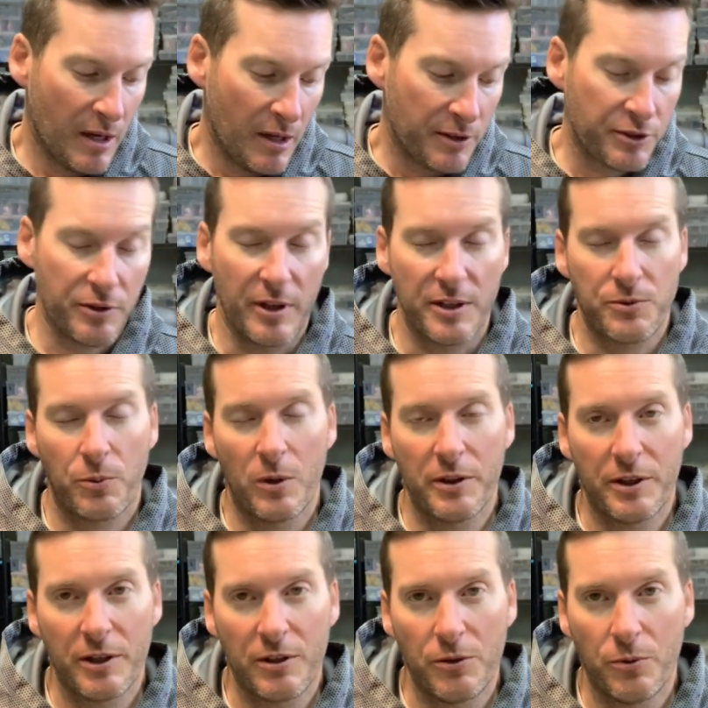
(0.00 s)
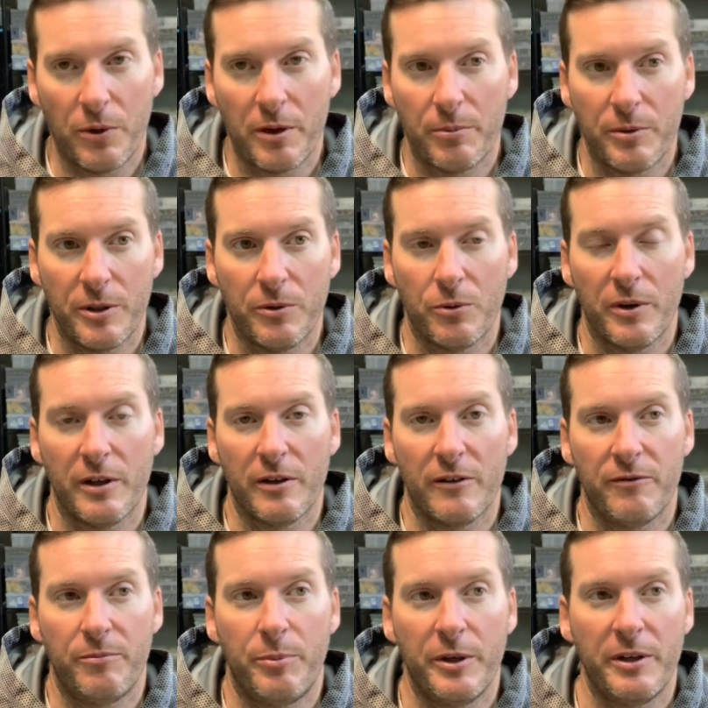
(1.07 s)
So that's one thing you want to be aware
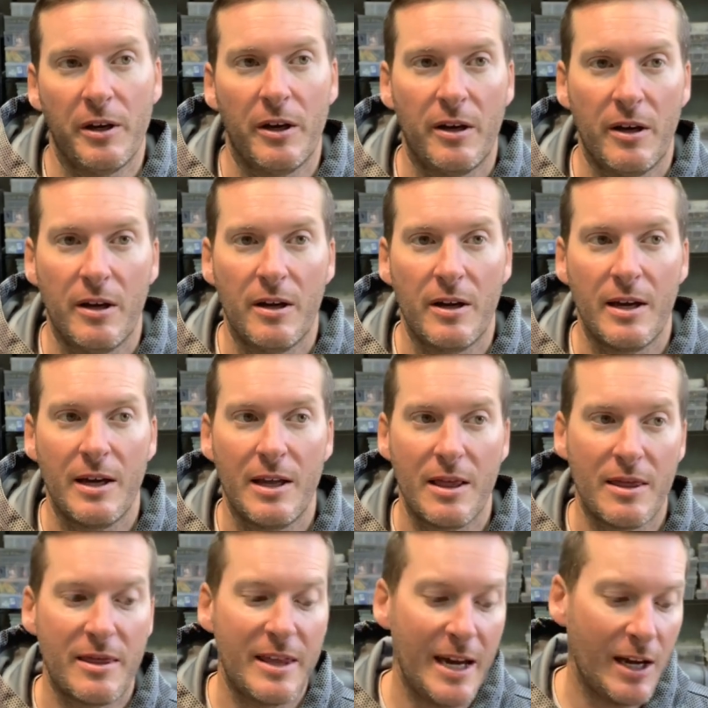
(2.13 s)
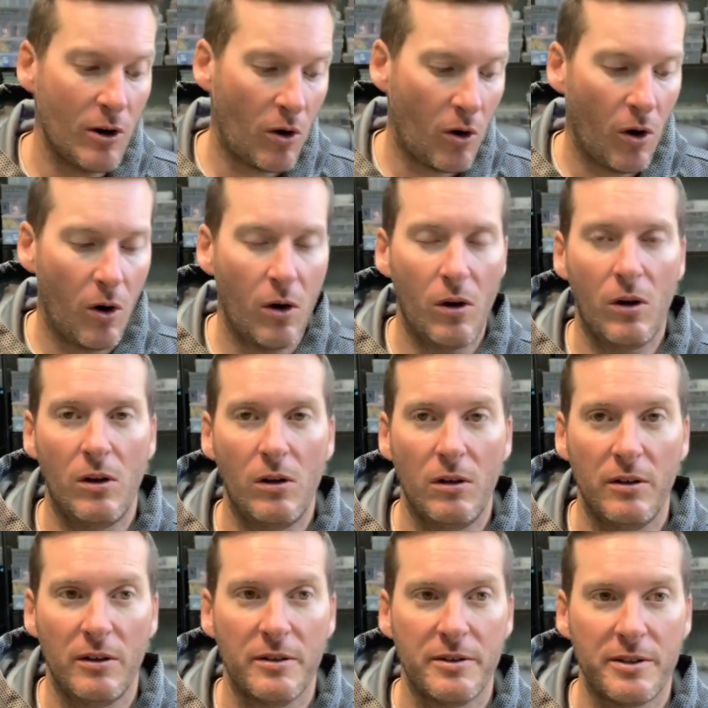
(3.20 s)
of. But they
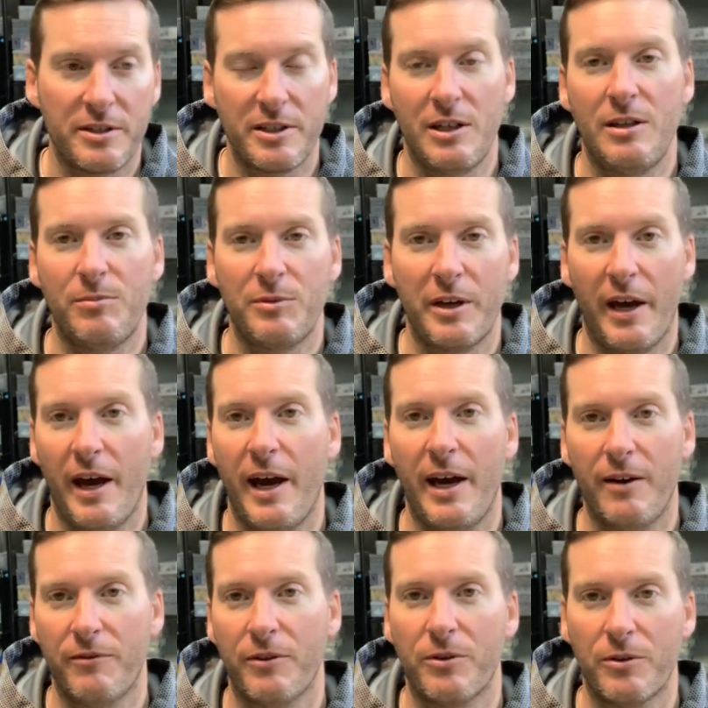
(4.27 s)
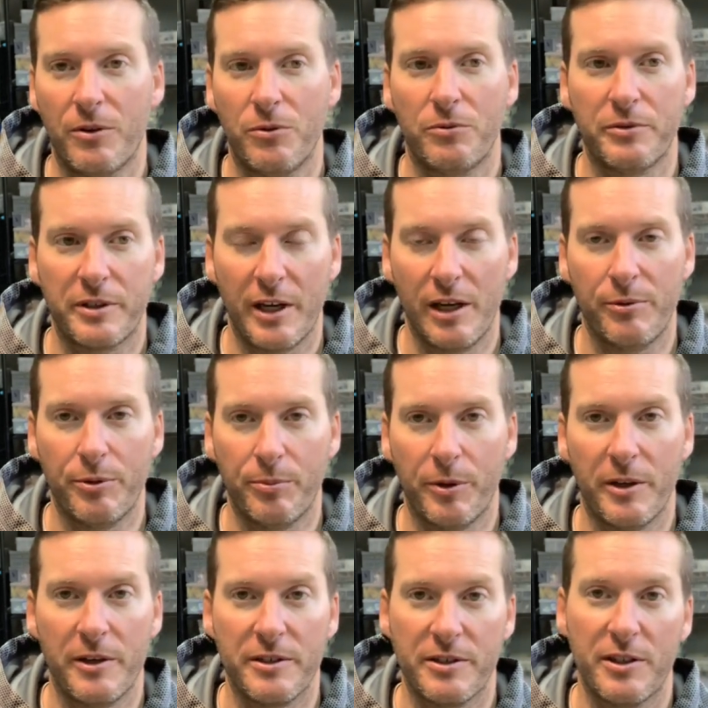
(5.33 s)
all seem to have their own time and
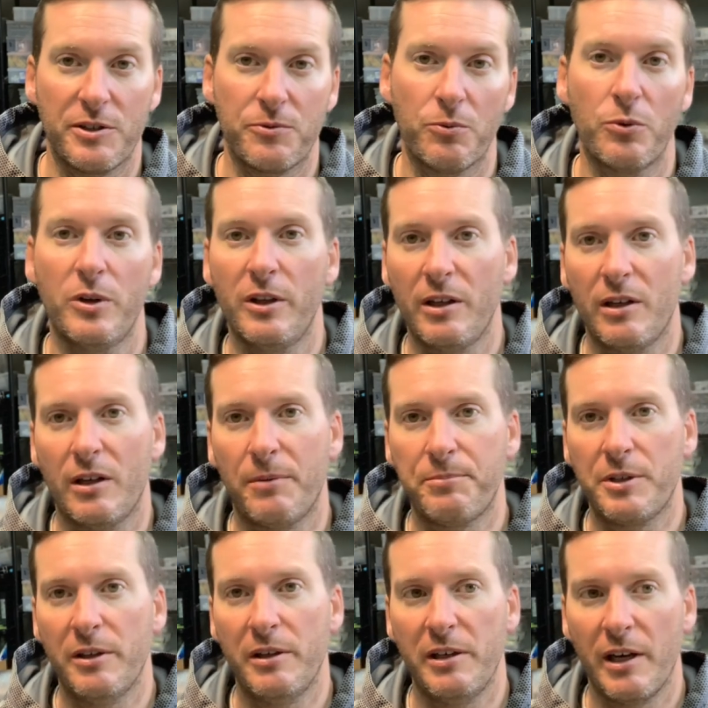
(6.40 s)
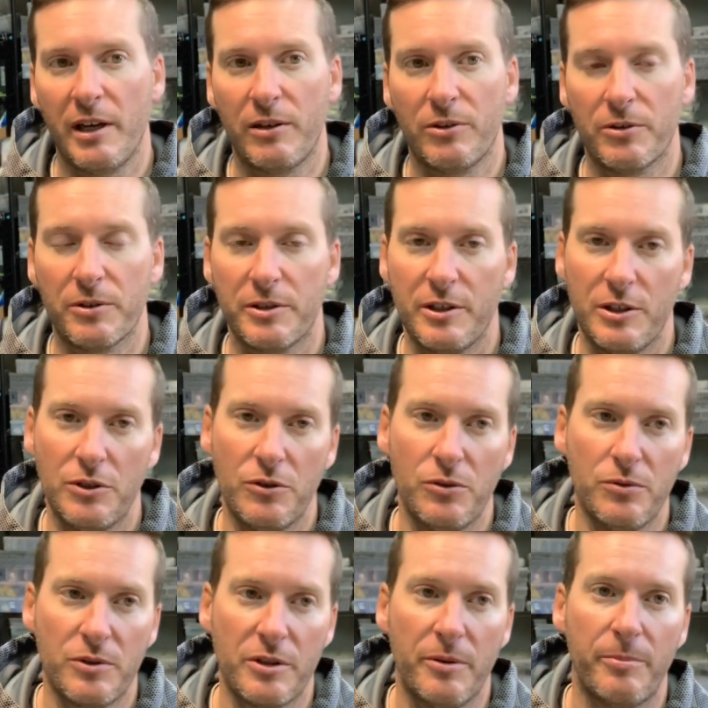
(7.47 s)
place. It's really up to the angler to
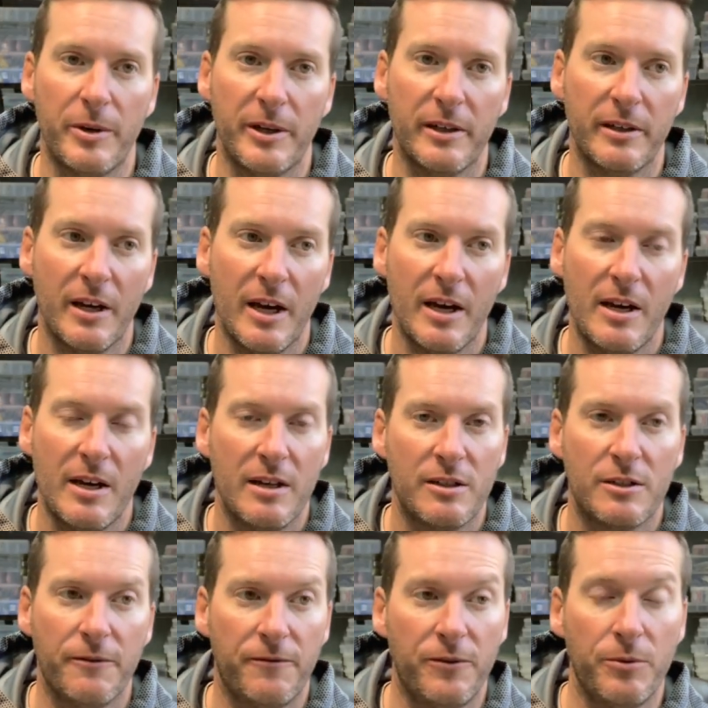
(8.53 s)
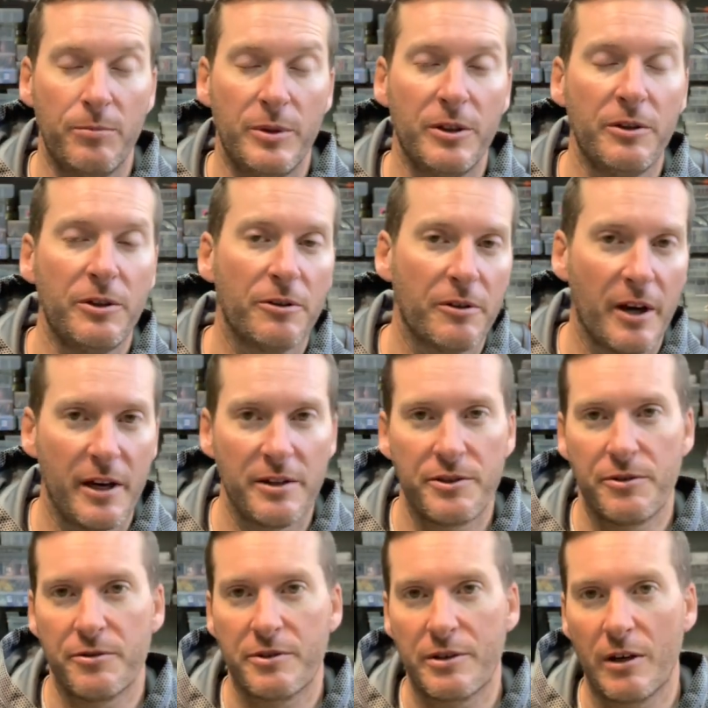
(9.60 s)
use the bait, to familiarize
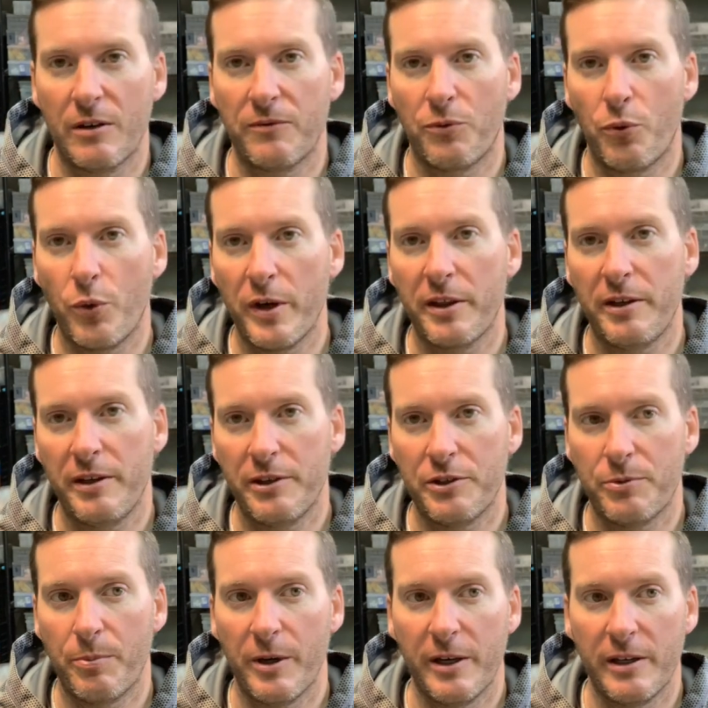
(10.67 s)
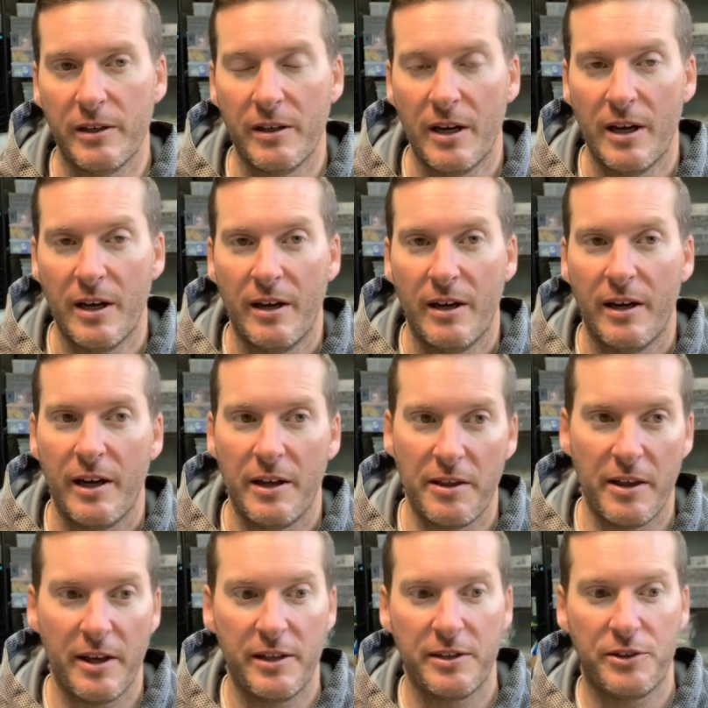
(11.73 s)
yourself with each bait, and
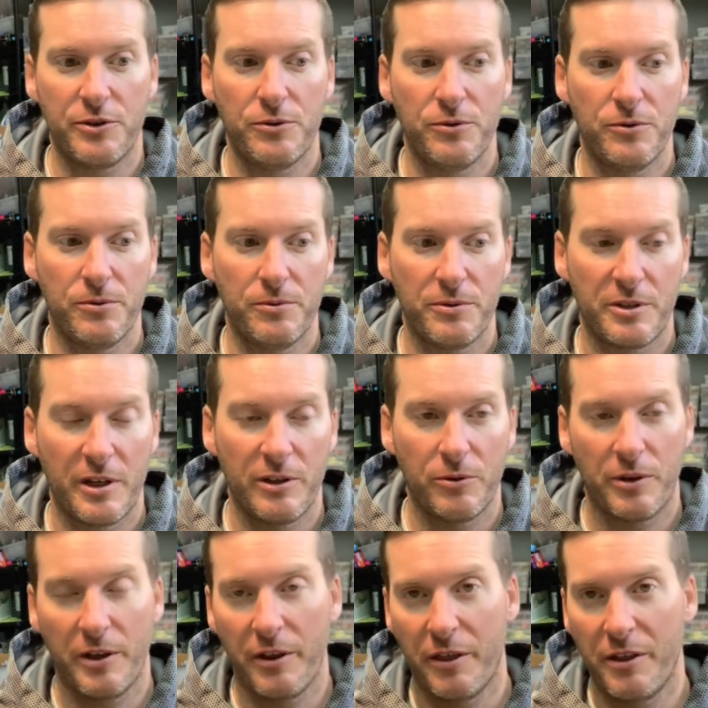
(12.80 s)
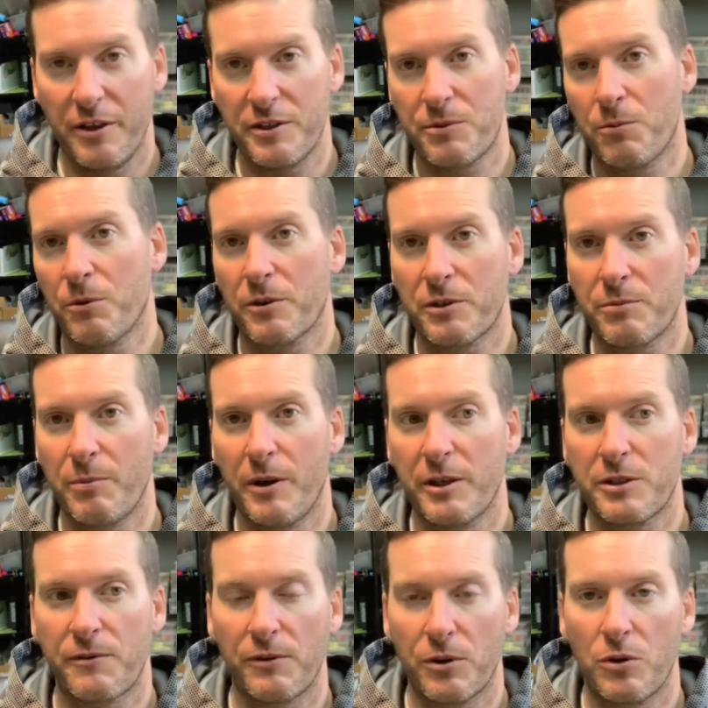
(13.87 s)
then to say, okay, this works
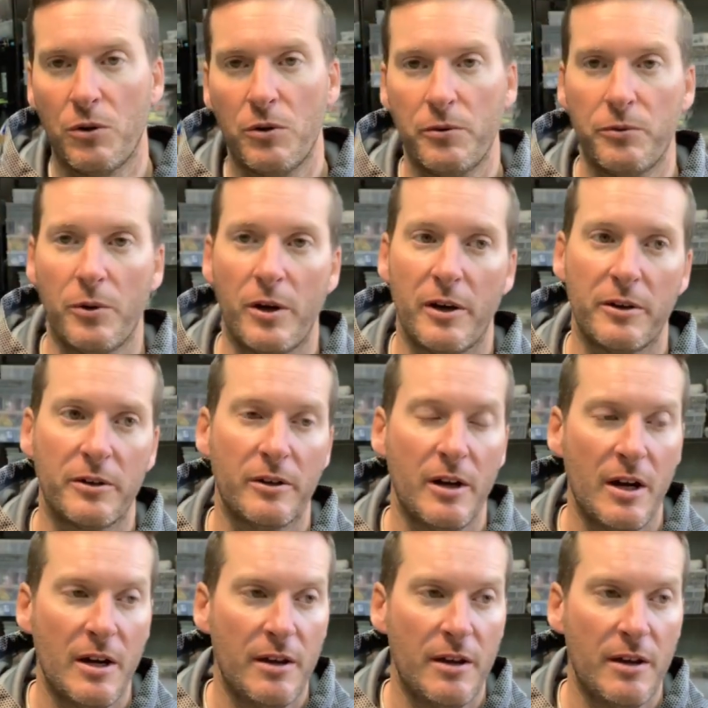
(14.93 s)
best for cold water.